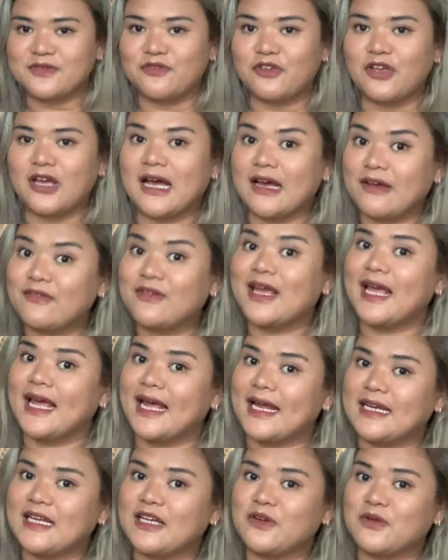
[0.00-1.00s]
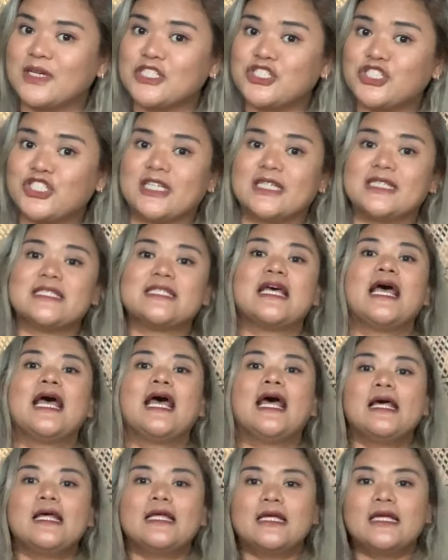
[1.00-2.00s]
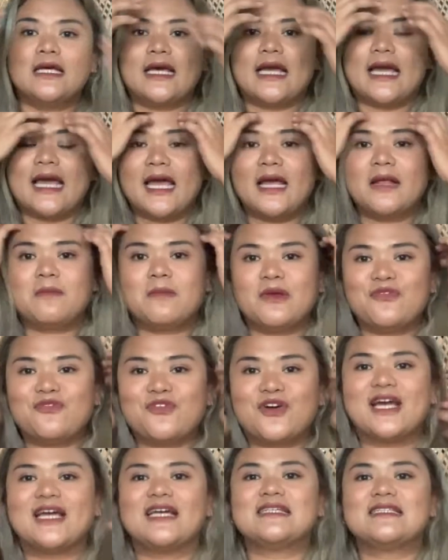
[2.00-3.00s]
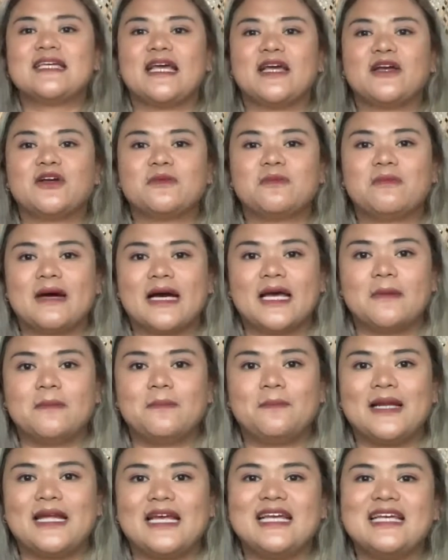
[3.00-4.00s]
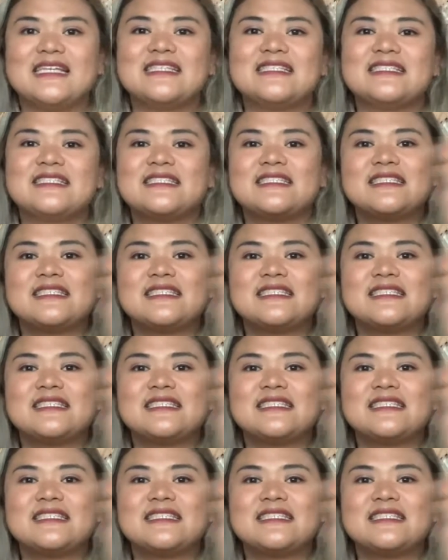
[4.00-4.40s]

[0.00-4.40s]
if you have any questions. And before I say goodbye, please